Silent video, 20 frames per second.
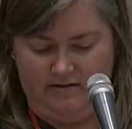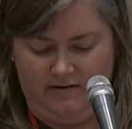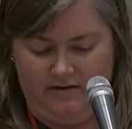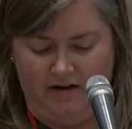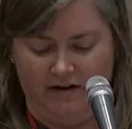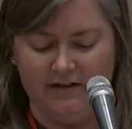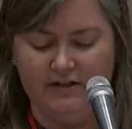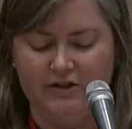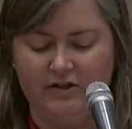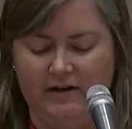
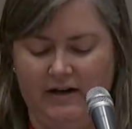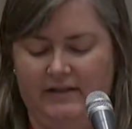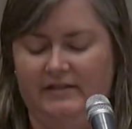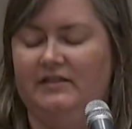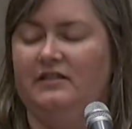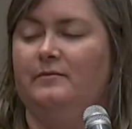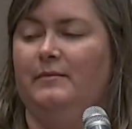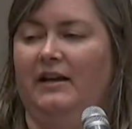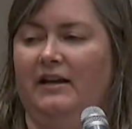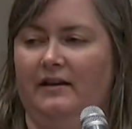
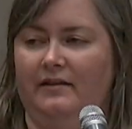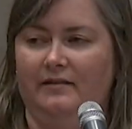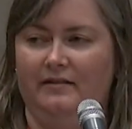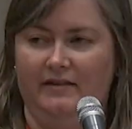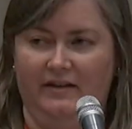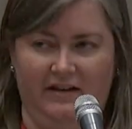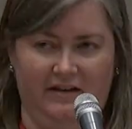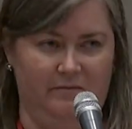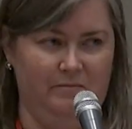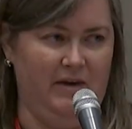underestimate
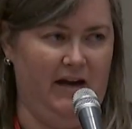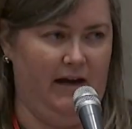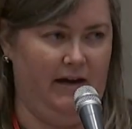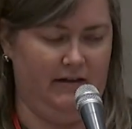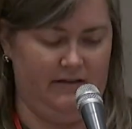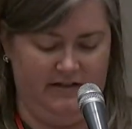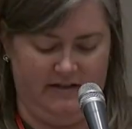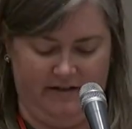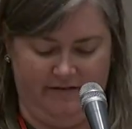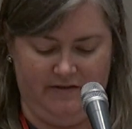the
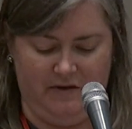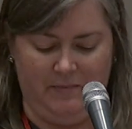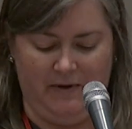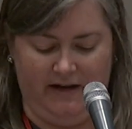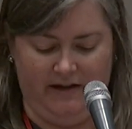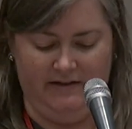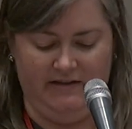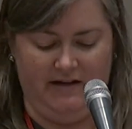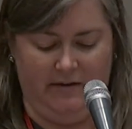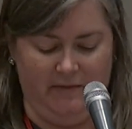impact of the
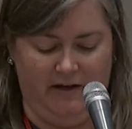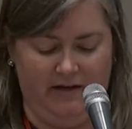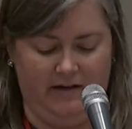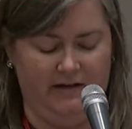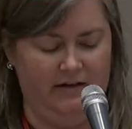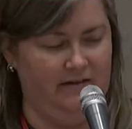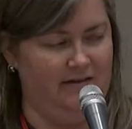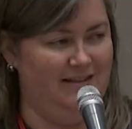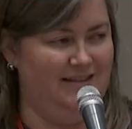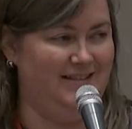
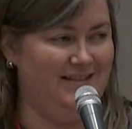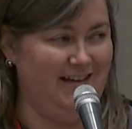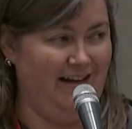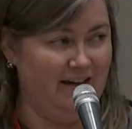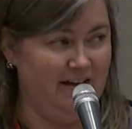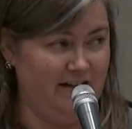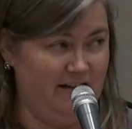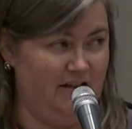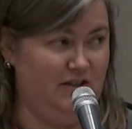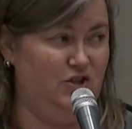pandemic. The
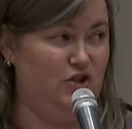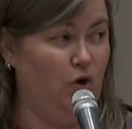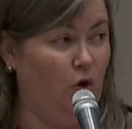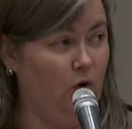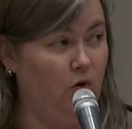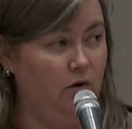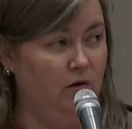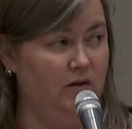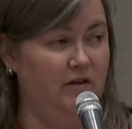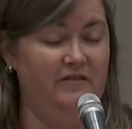psychic
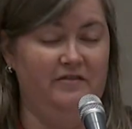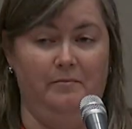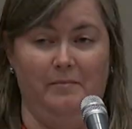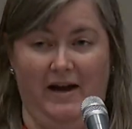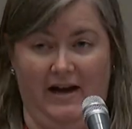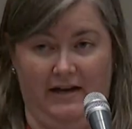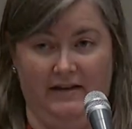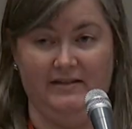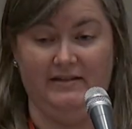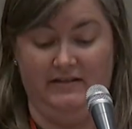toll of
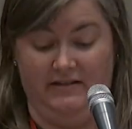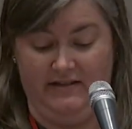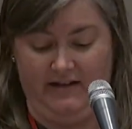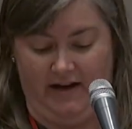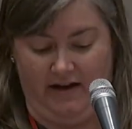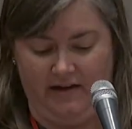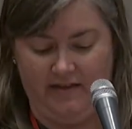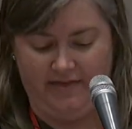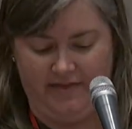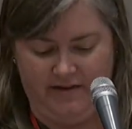mass
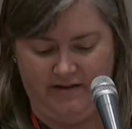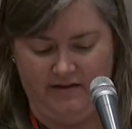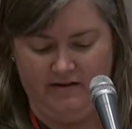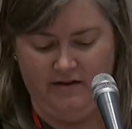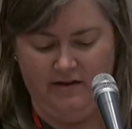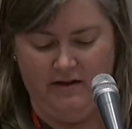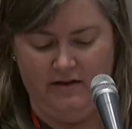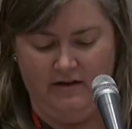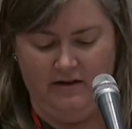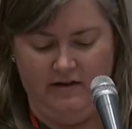death,
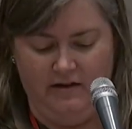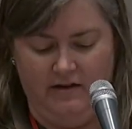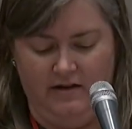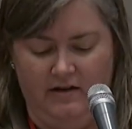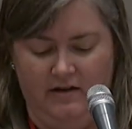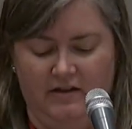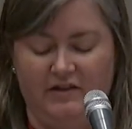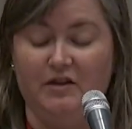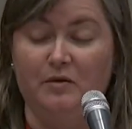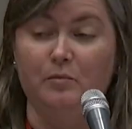
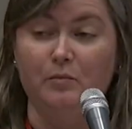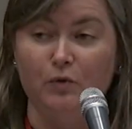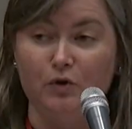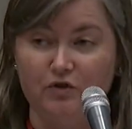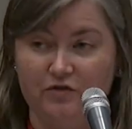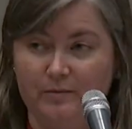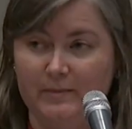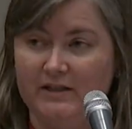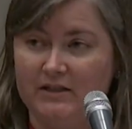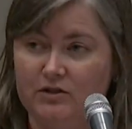the
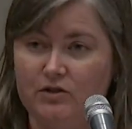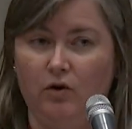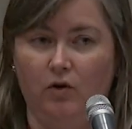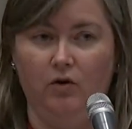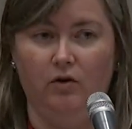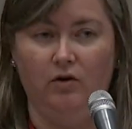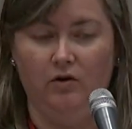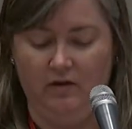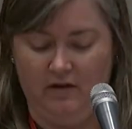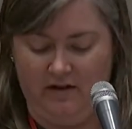movement
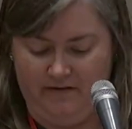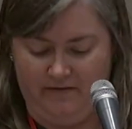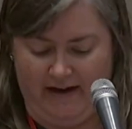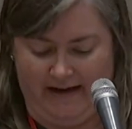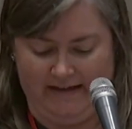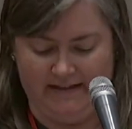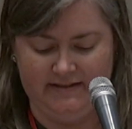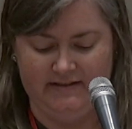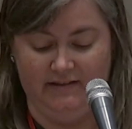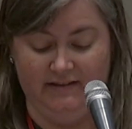toll of
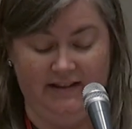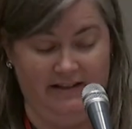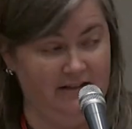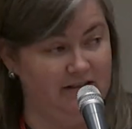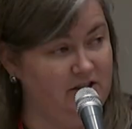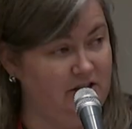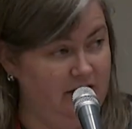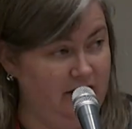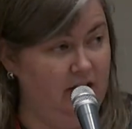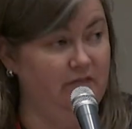
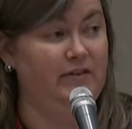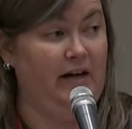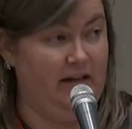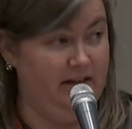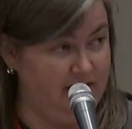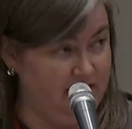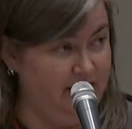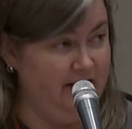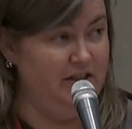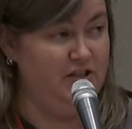
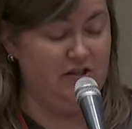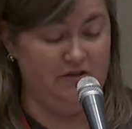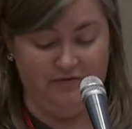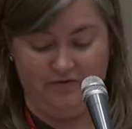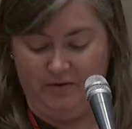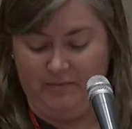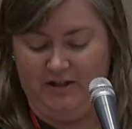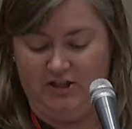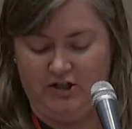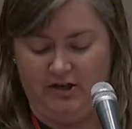isolation
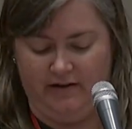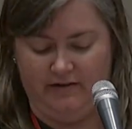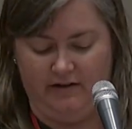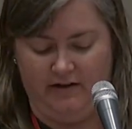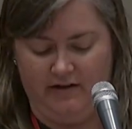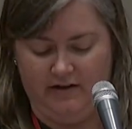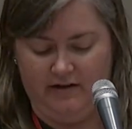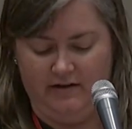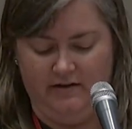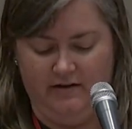from each
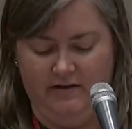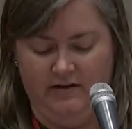other,